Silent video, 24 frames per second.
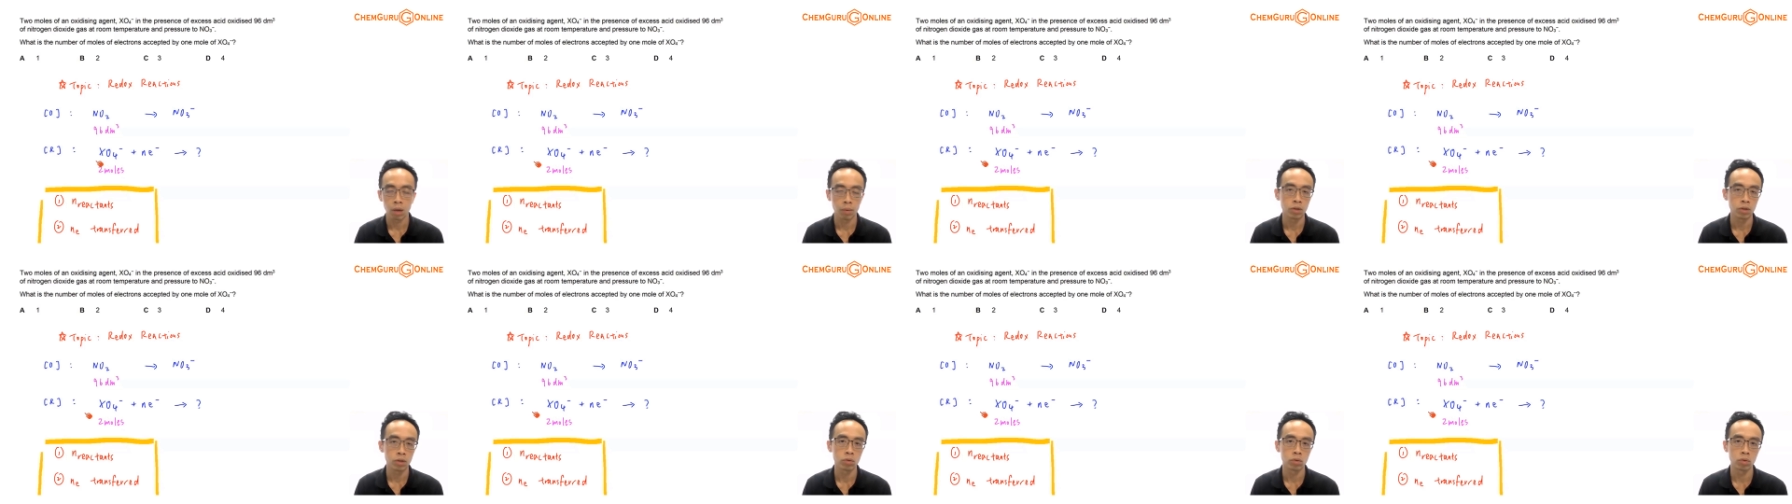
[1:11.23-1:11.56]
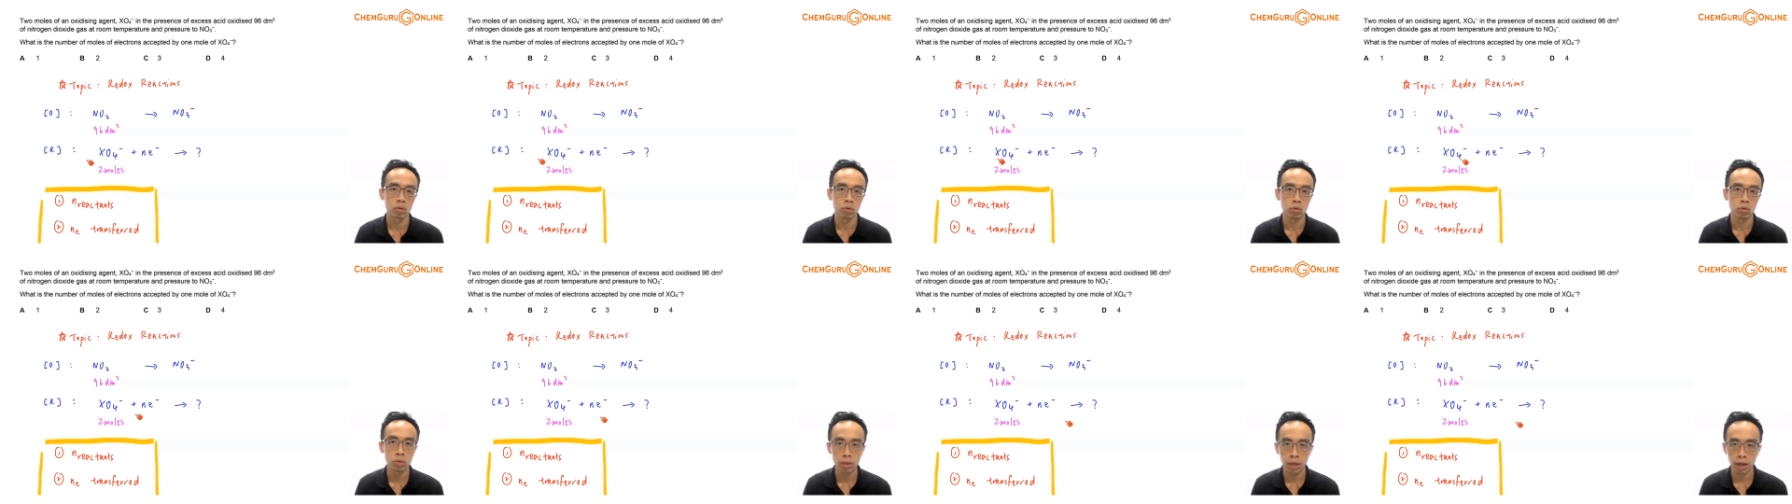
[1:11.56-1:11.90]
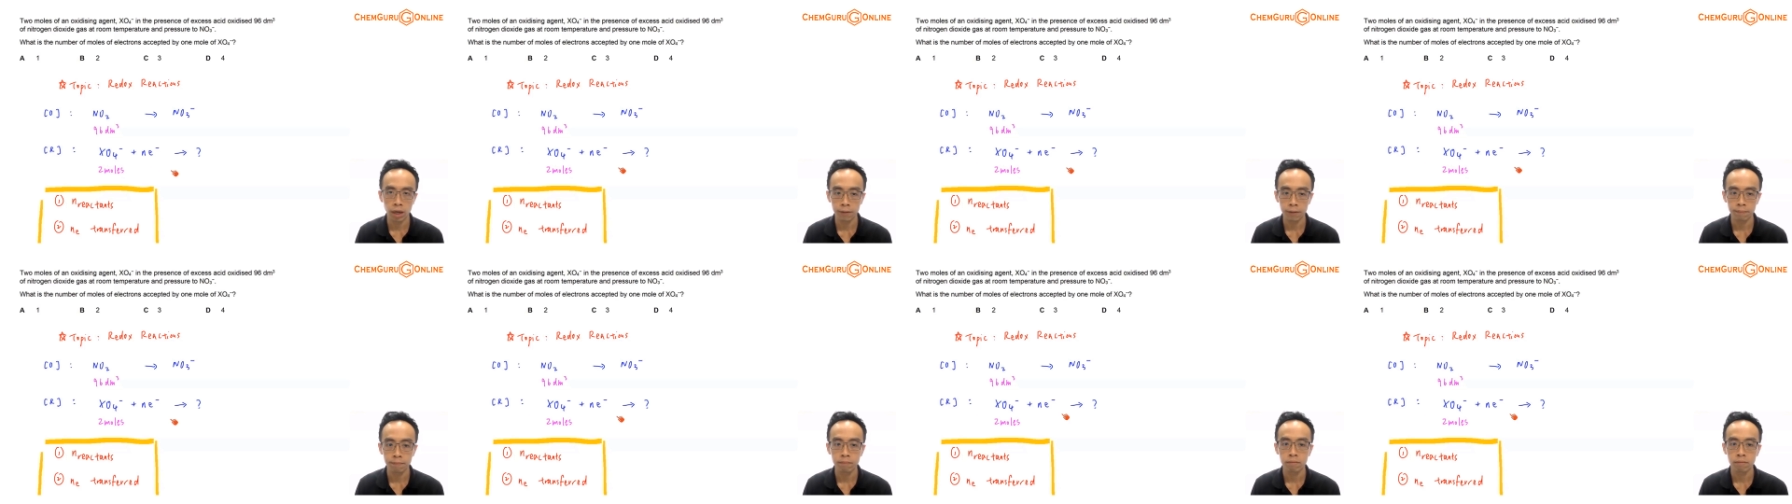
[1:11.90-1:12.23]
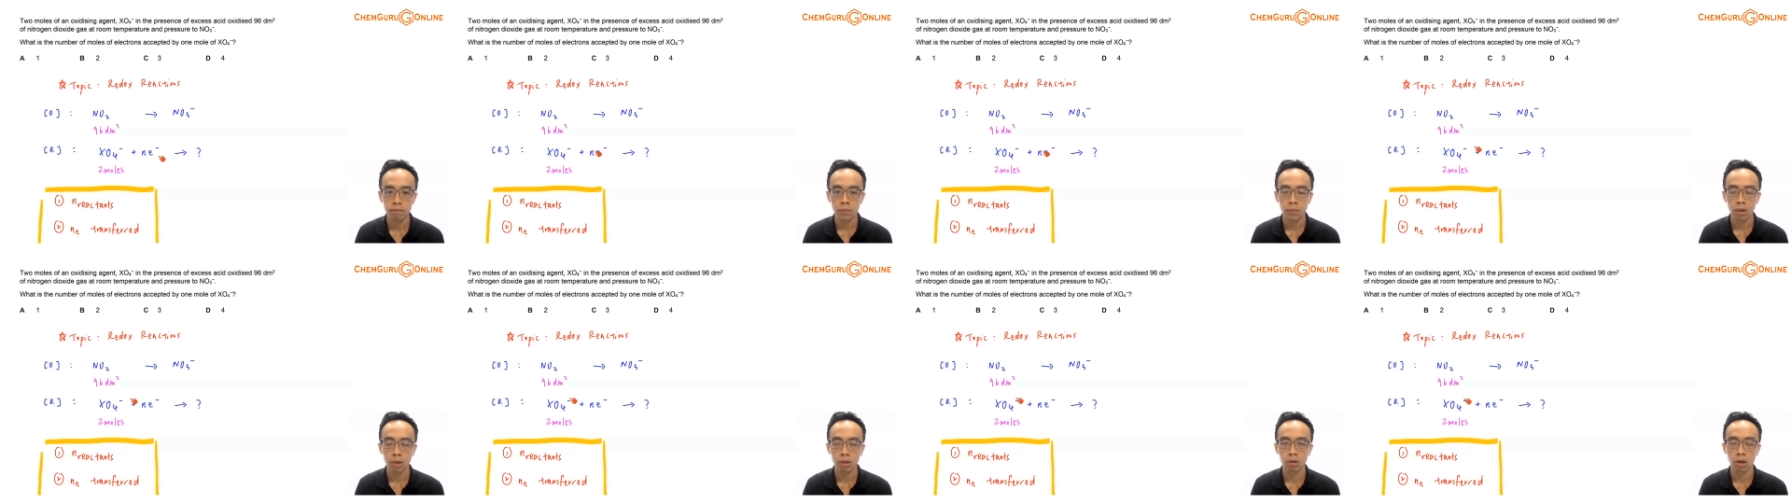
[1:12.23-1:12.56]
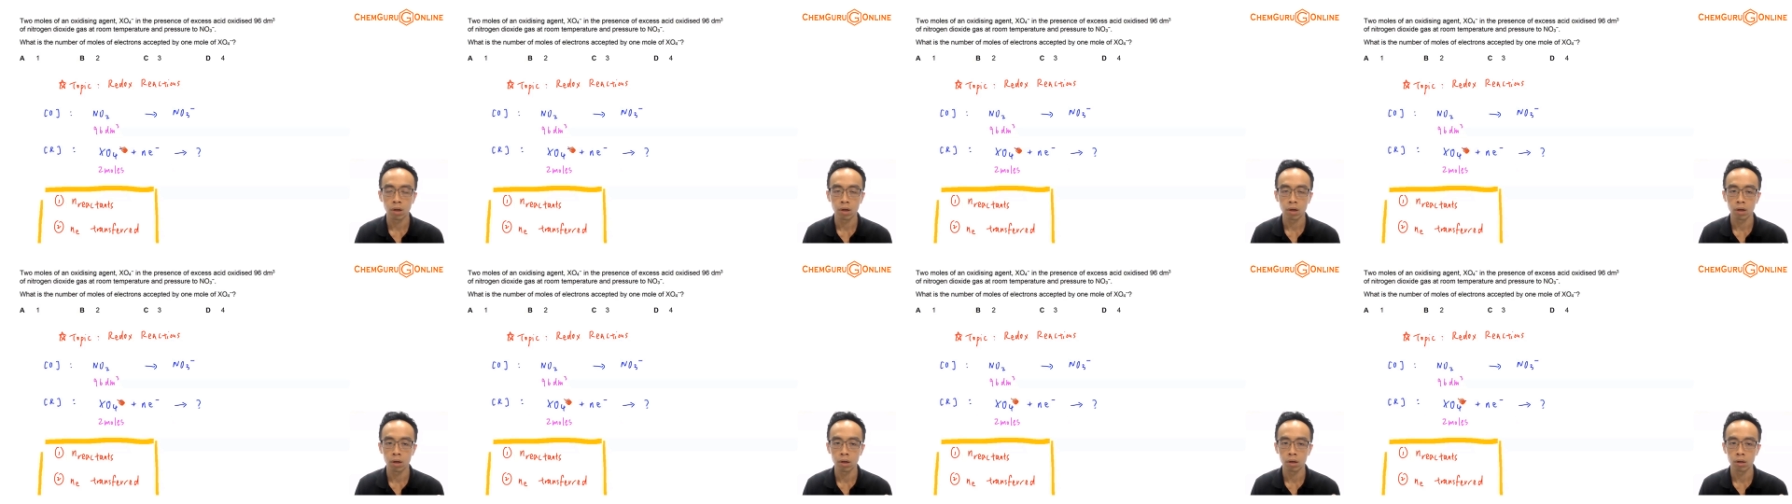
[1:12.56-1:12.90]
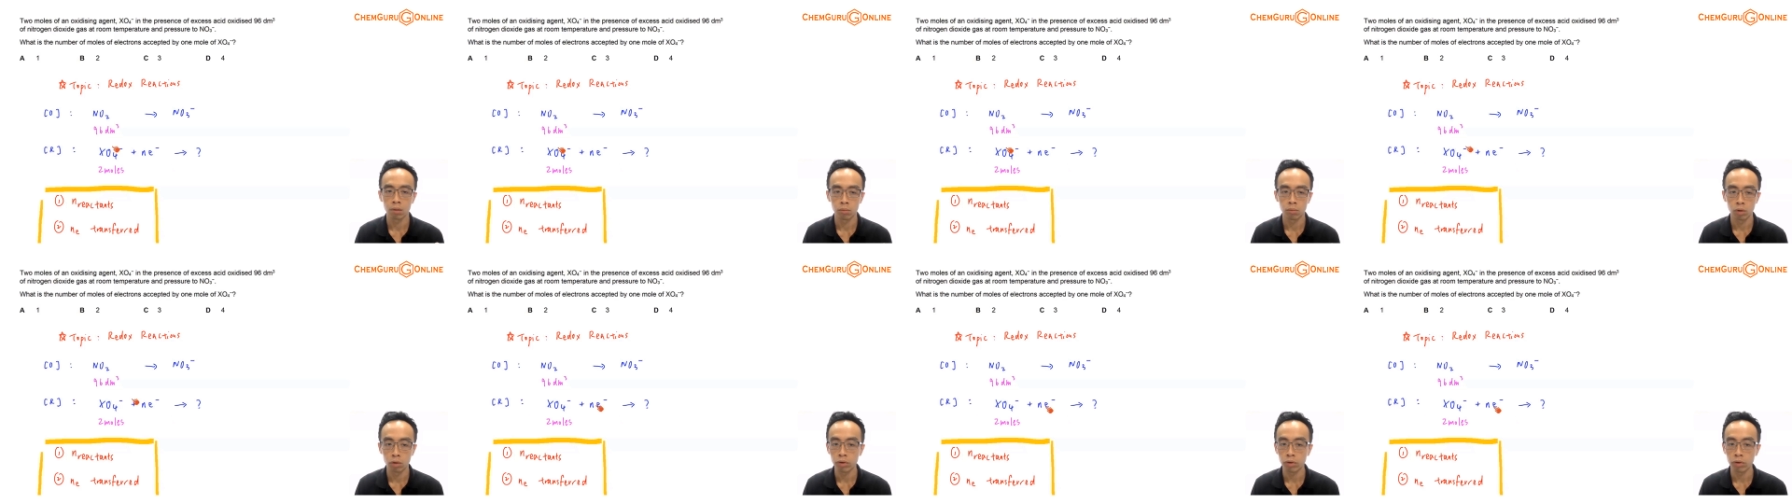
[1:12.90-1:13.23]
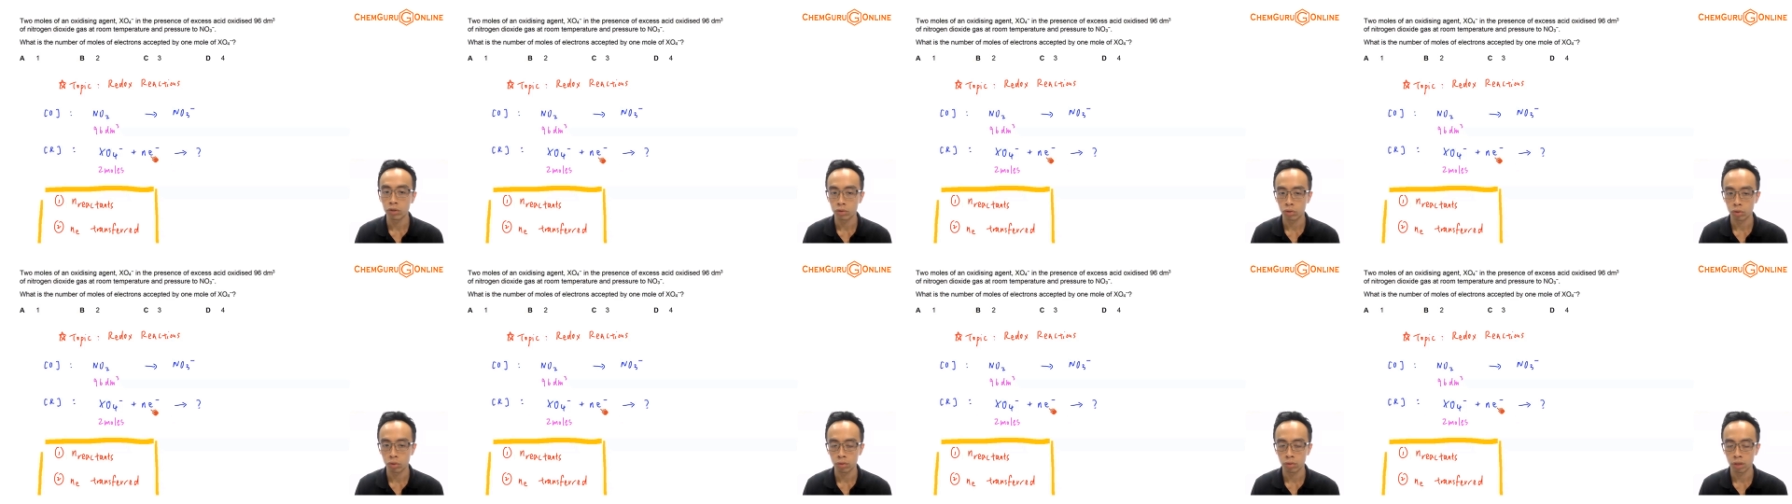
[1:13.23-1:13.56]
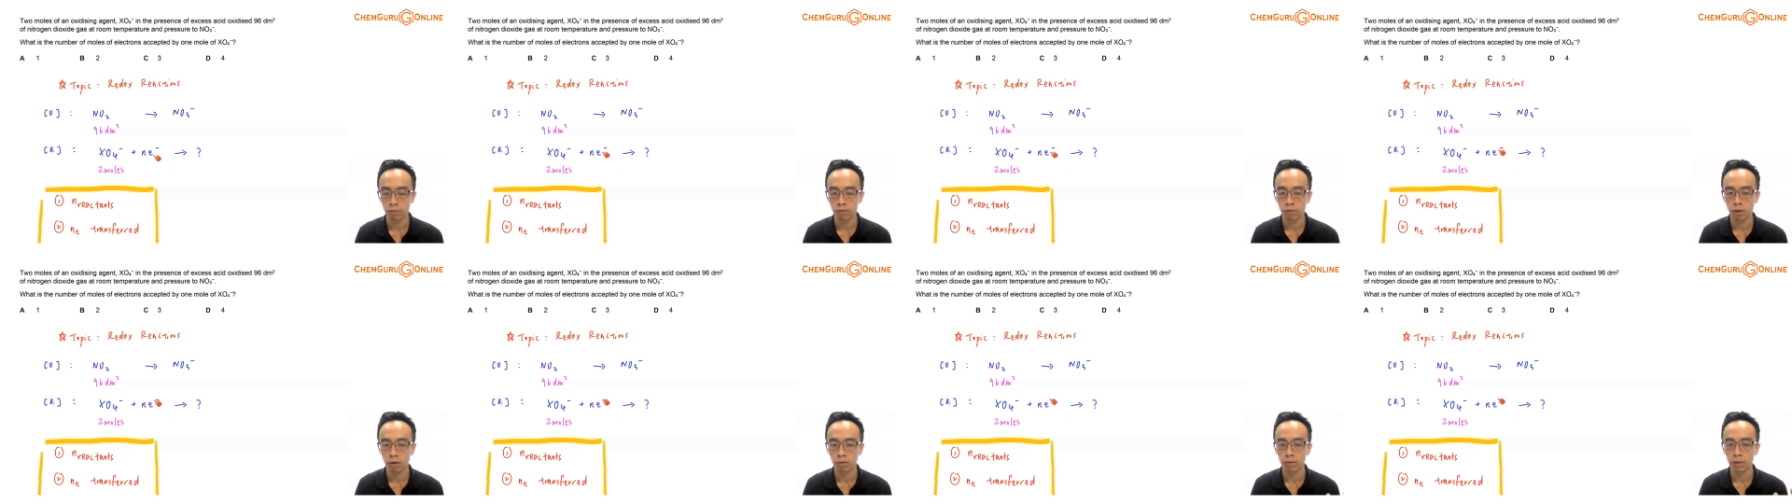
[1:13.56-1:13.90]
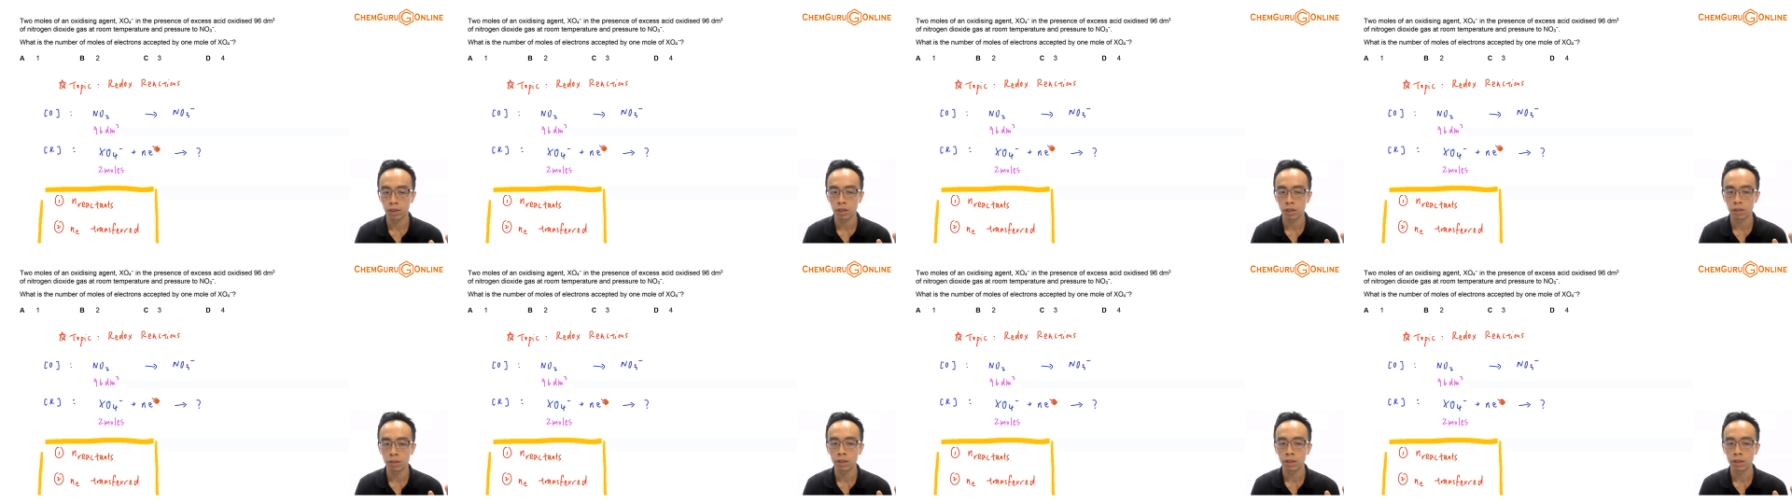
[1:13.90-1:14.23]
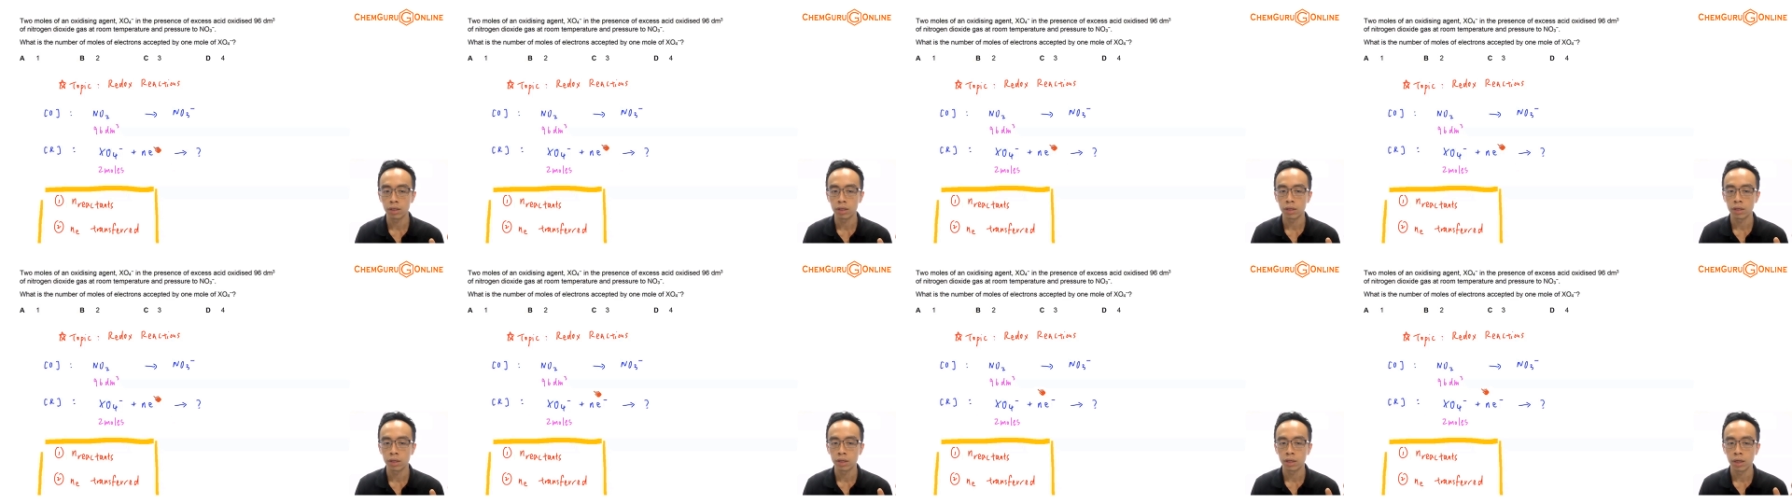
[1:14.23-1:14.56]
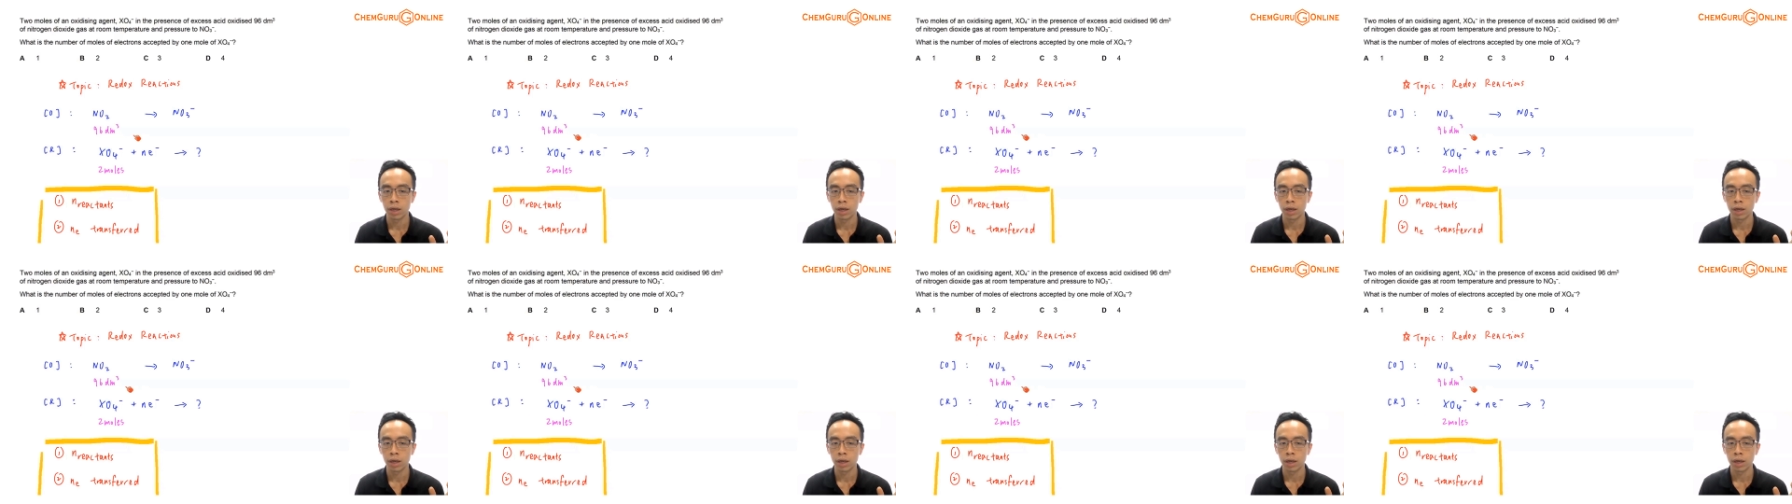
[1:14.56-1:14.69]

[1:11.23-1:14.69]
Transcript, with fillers: I want to look at the mole ratio involving